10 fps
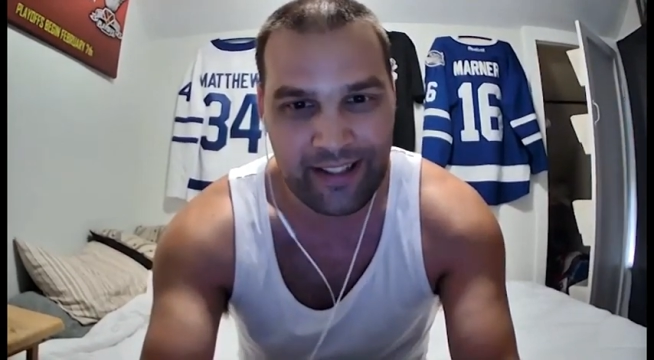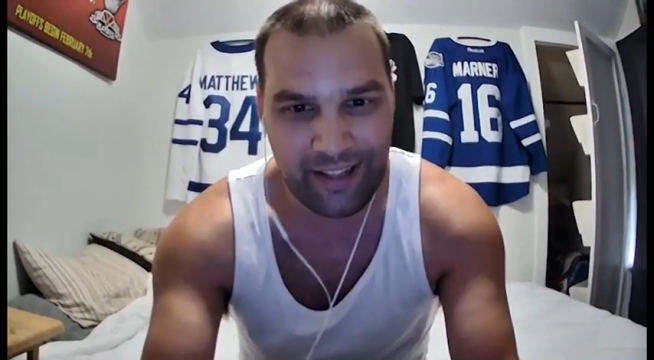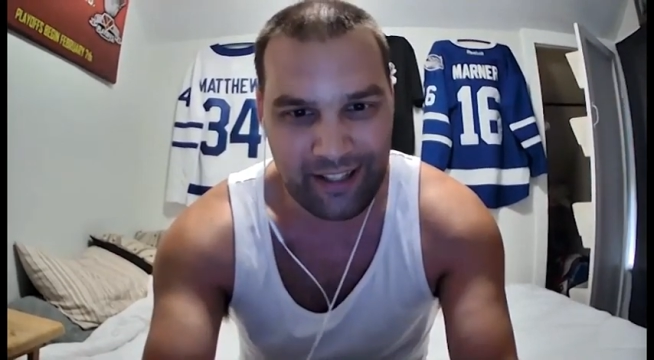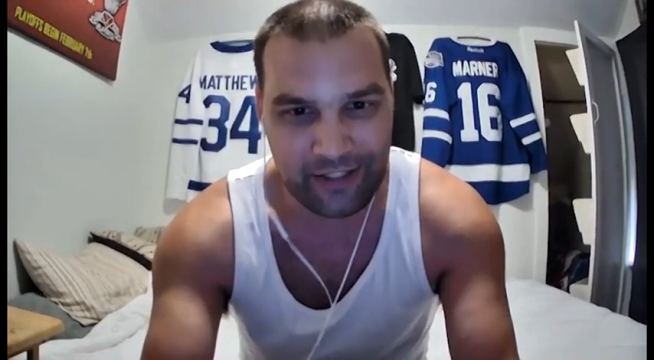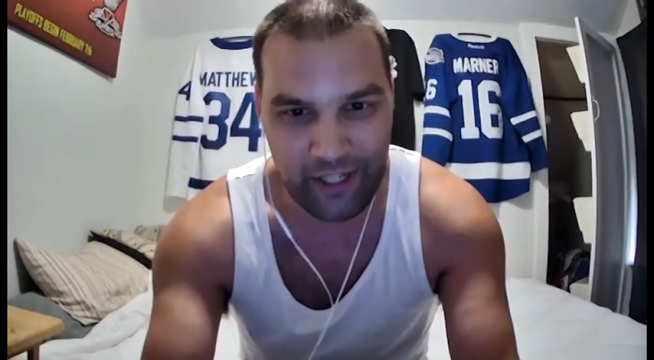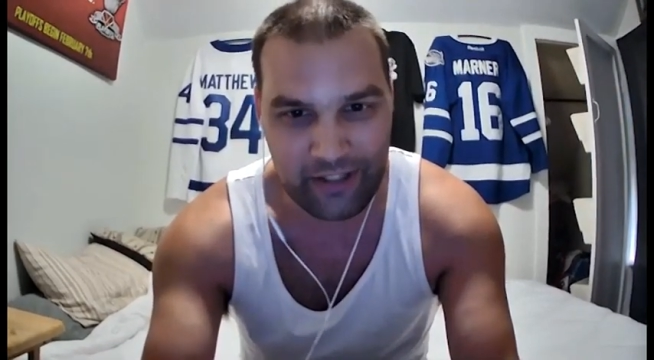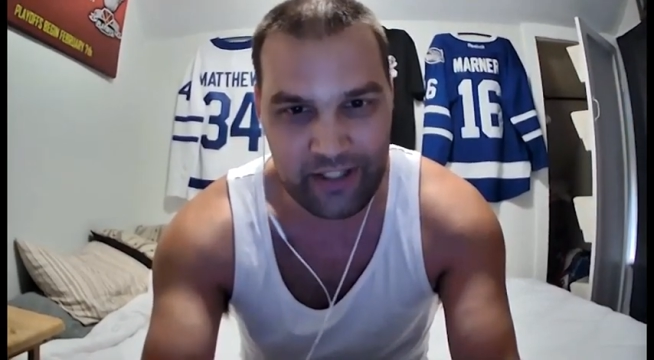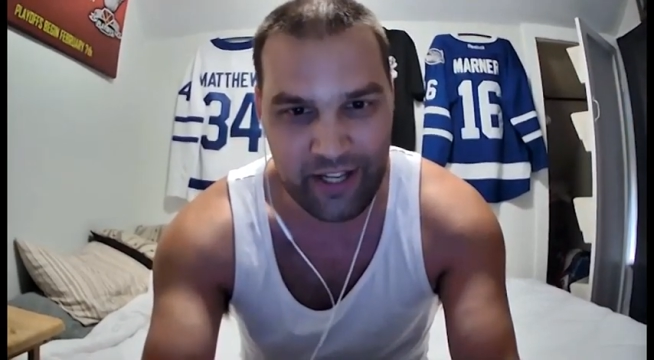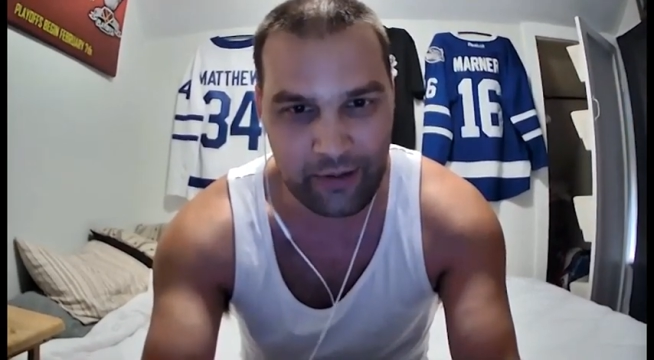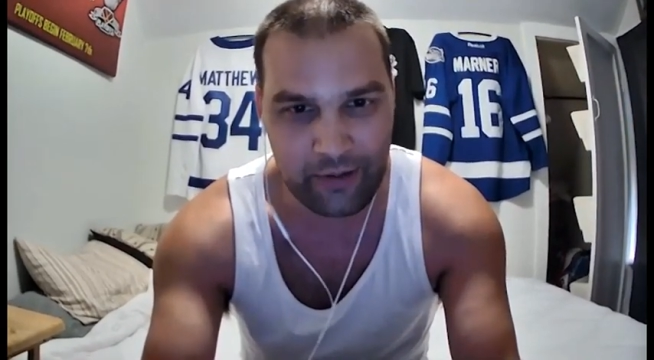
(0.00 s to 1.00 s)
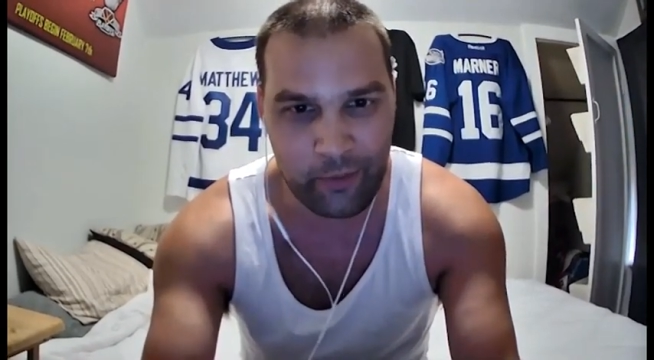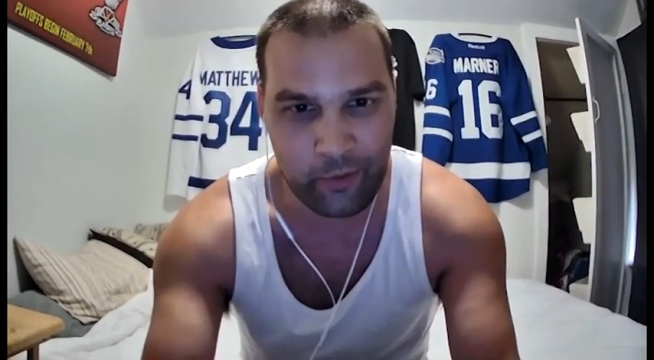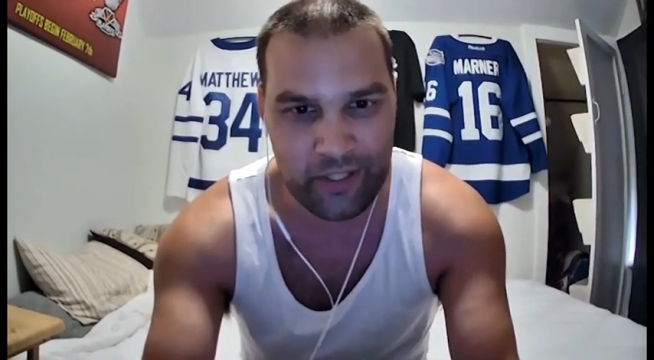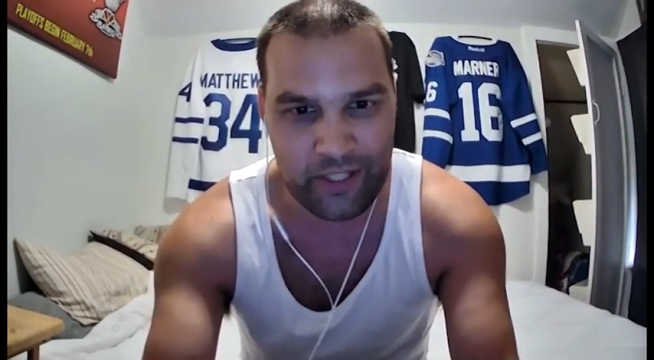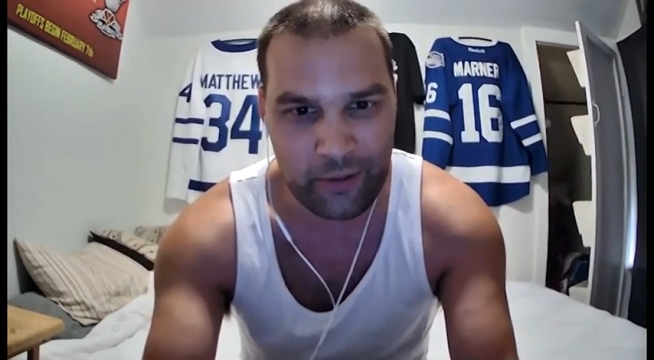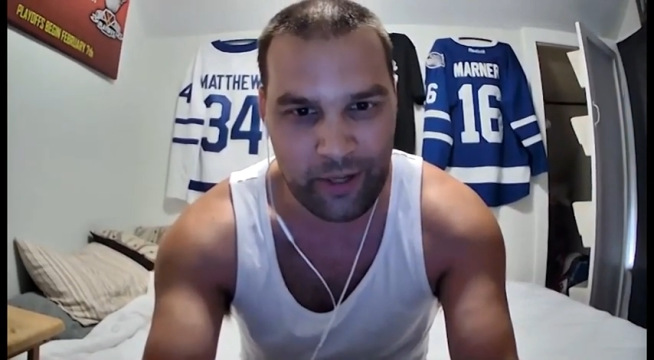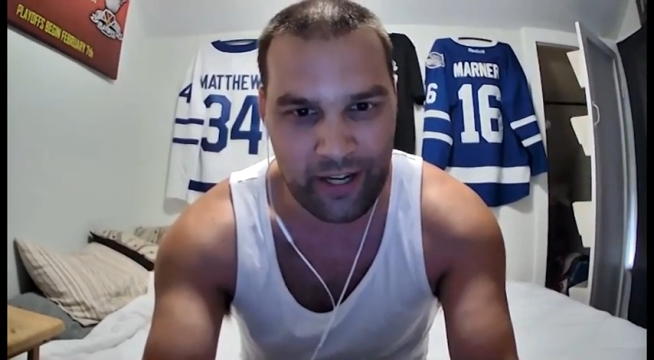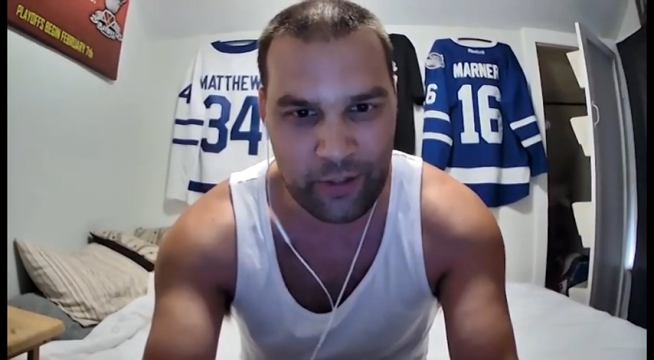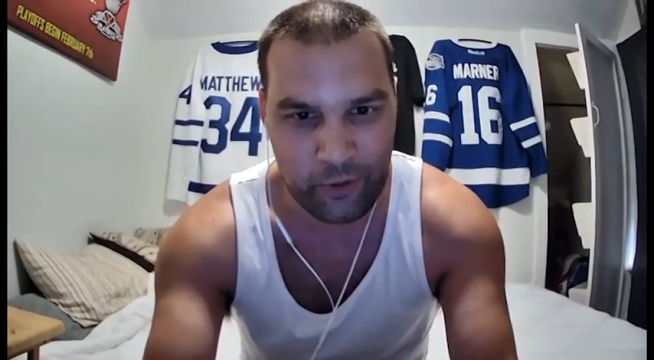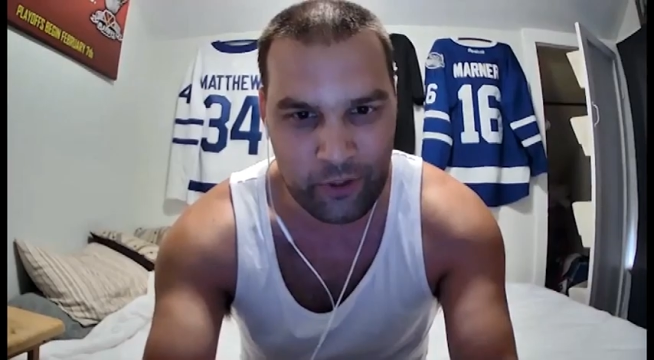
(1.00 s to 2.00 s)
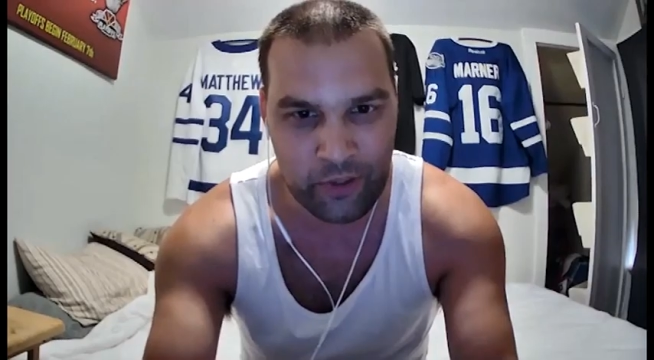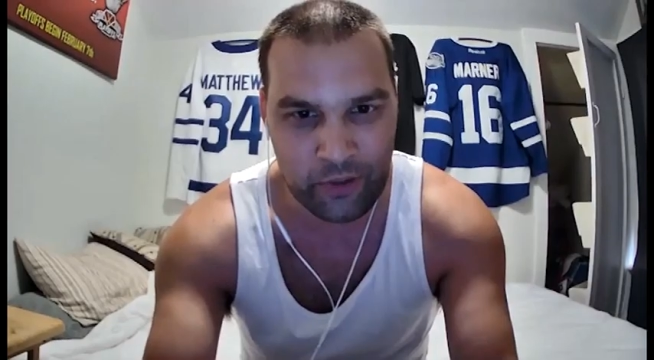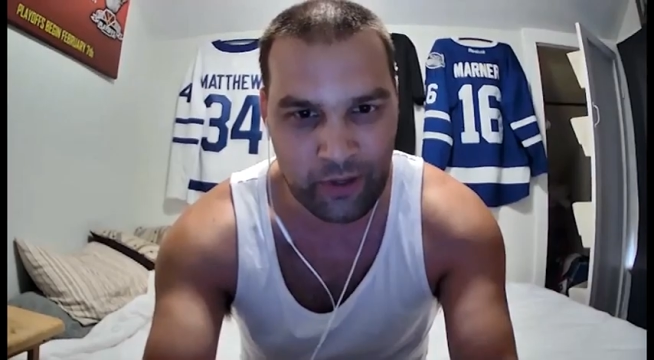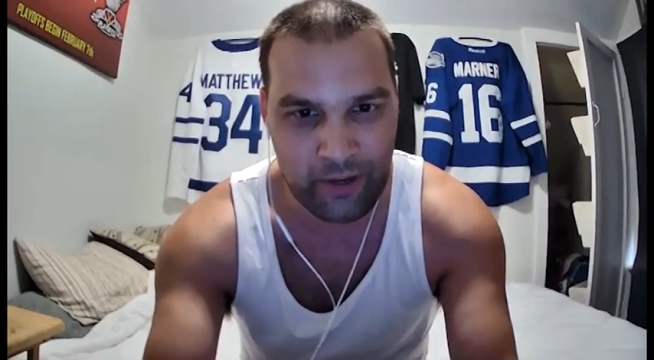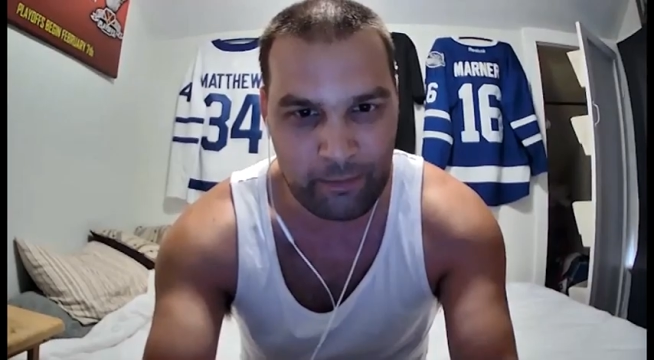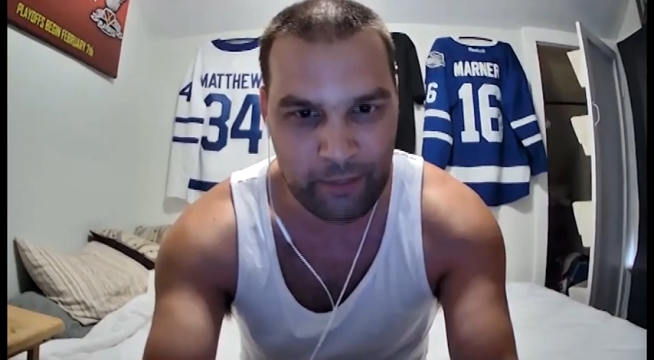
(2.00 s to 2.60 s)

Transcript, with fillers: Uh, check this out, and we'll see you guys real soon. All right.